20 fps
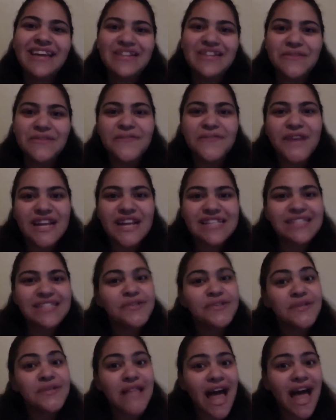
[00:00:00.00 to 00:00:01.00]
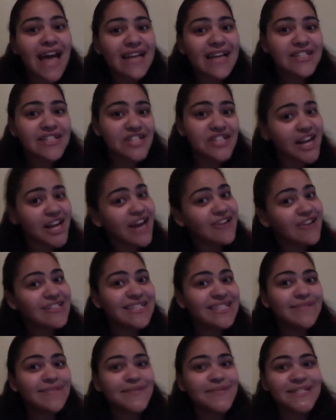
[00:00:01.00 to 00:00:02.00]
Don't forget to like, share,
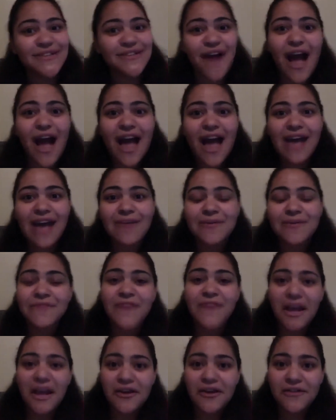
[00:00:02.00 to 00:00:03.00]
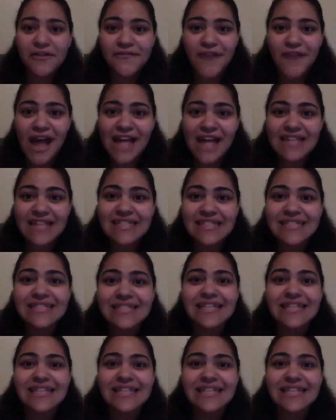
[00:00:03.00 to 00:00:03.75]
subscribe, invite your friends.